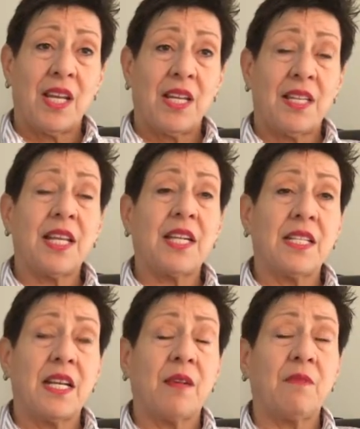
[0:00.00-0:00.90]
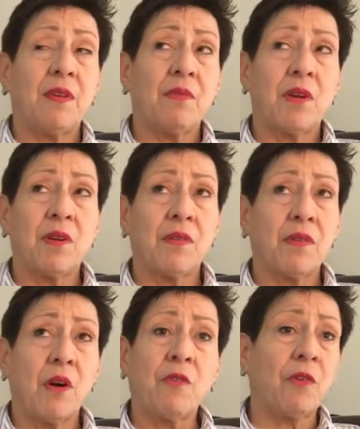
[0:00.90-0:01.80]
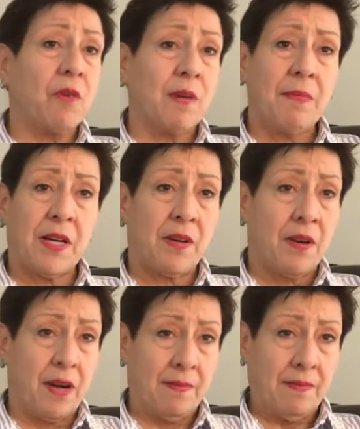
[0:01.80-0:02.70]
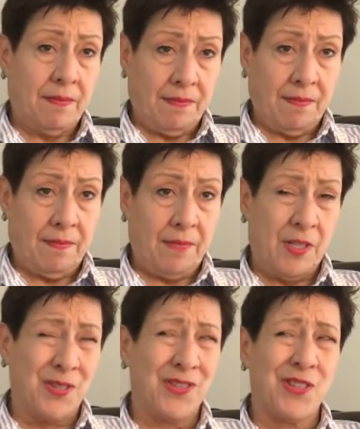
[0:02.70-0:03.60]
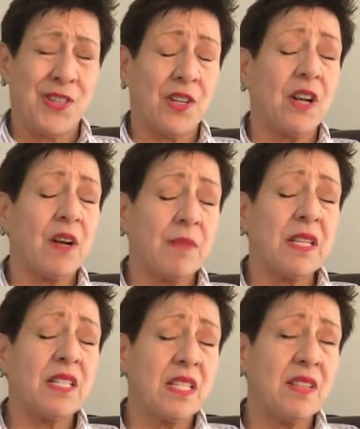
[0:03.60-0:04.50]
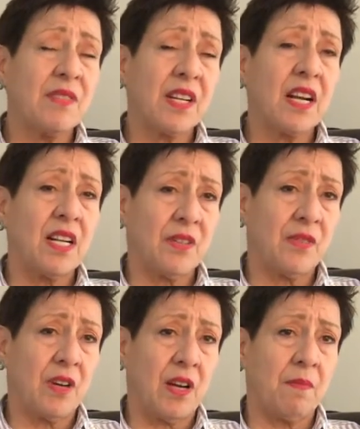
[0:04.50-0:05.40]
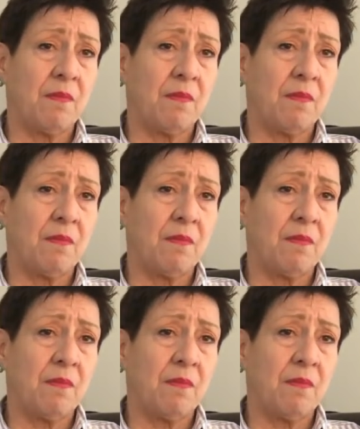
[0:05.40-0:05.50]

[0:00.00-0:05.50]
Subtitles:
And at that time, we were overrun by crime. We sort of still are, but it's a different kind of crime.